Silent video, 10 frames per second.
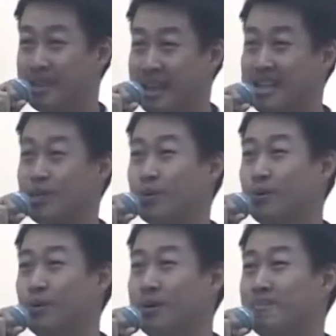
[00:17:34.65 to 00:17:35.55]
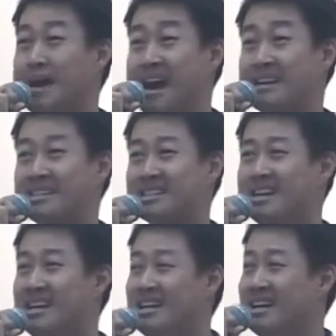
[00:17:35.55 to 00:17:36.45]
they need to pass.
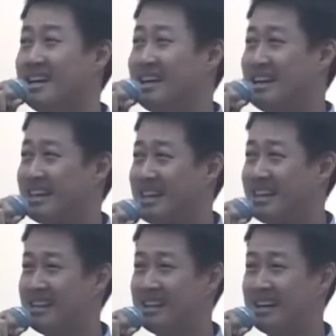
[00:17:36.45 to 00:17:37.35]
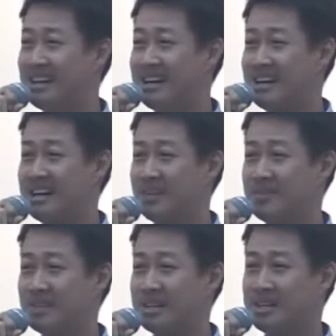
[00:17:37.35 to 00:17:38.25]
And then
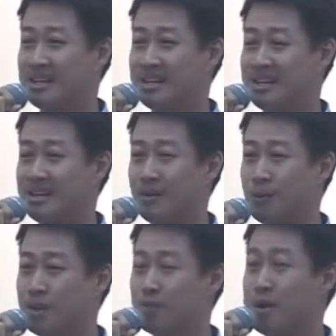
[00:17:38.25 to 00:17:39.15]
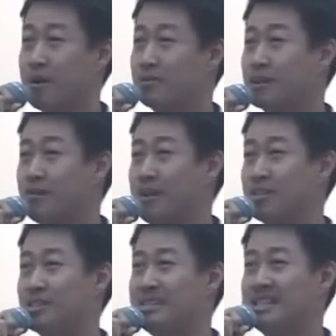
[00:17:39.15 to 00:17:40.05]
one of my
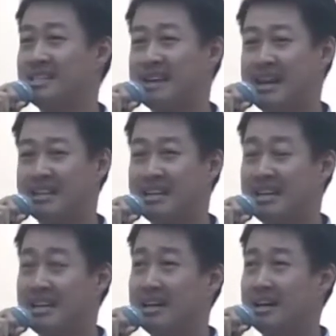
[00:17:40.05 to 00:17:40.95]
observations is that